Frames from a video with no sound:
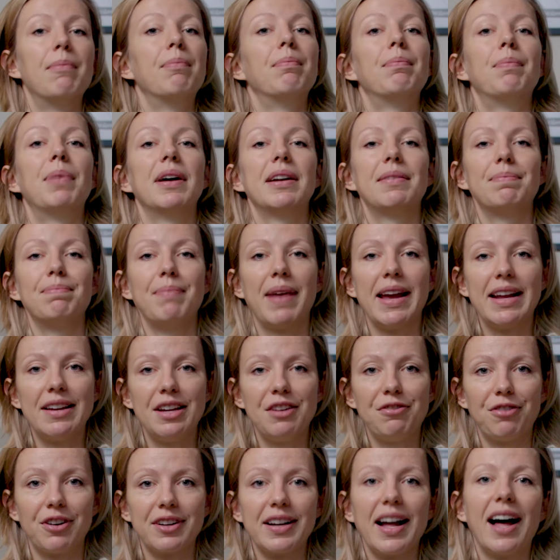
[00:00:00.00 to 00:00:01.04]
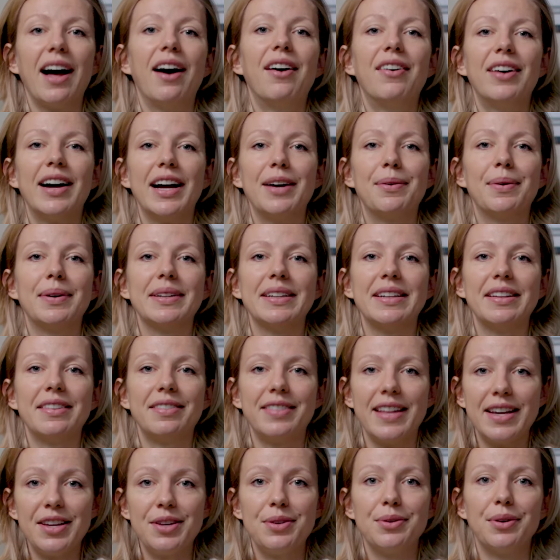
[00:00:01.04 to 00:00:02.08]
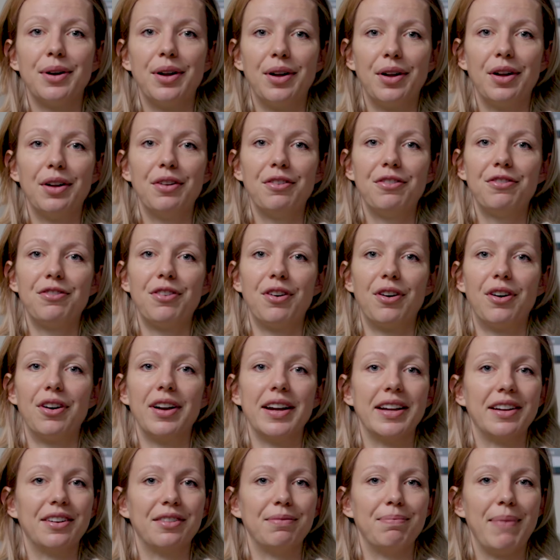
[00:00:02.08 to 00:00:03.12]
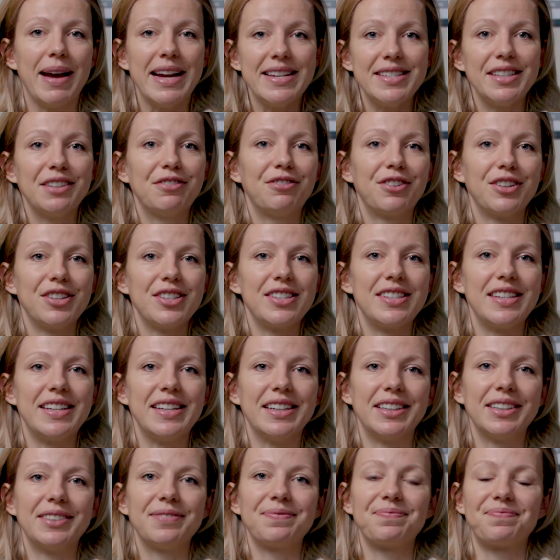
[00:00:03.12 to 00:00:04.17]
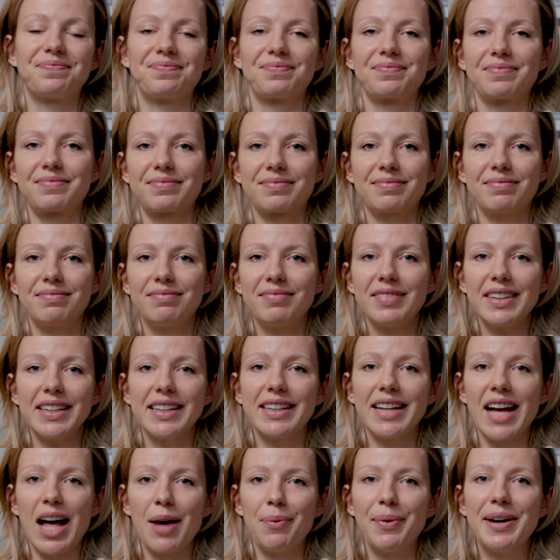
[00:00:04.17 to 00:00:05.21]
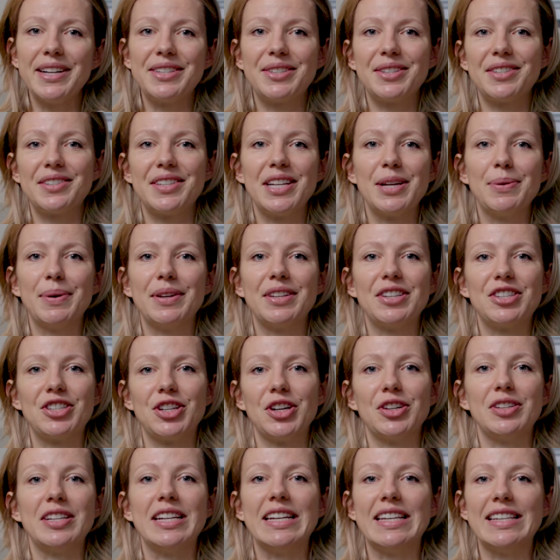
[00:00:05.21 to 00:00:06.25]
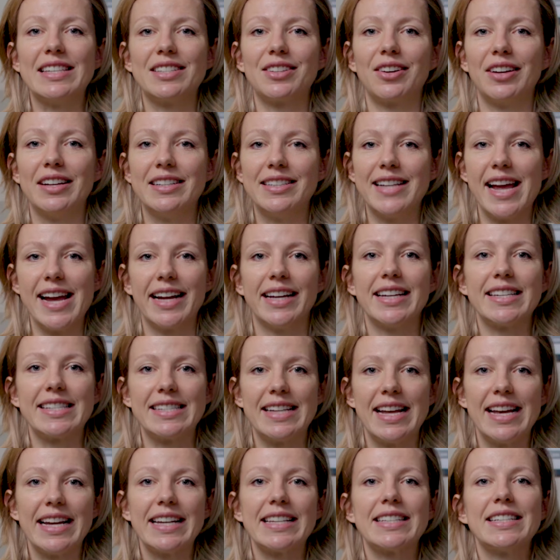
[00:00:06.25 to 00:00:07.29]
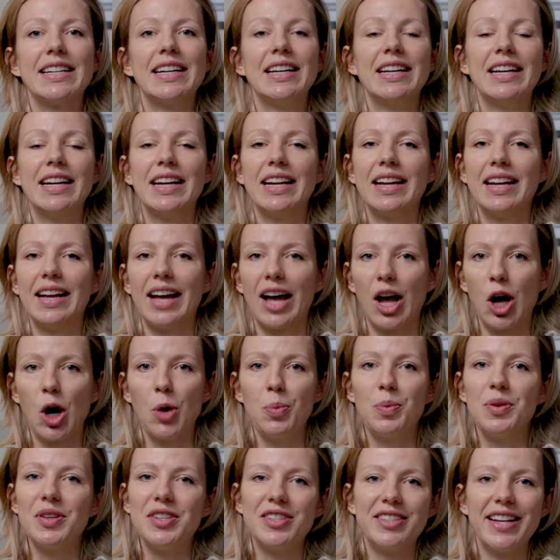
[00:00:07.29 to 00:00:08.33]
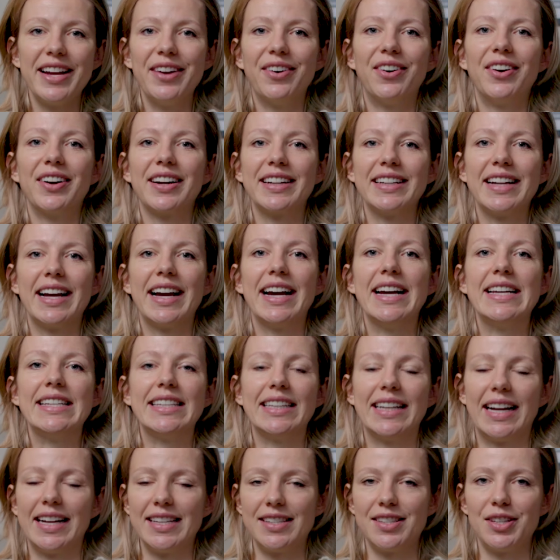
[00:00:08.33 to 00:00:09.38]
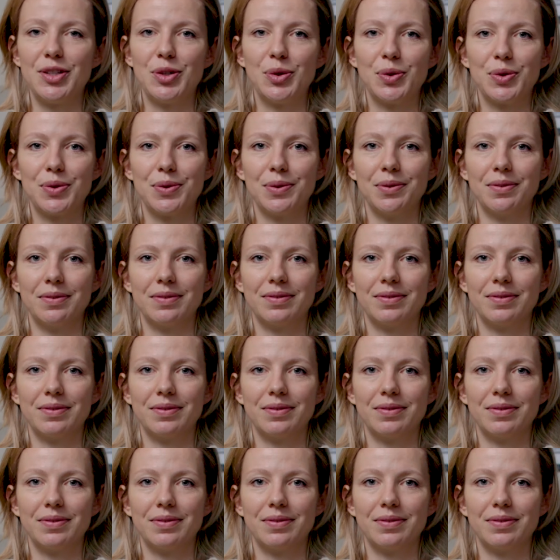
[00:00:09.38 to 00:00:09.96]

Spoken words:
But mainly for now, I want to thank you all for an amazing first year. Can't wait to see where this journey is going to take us next. I hope you stay organized and I'll see you soon.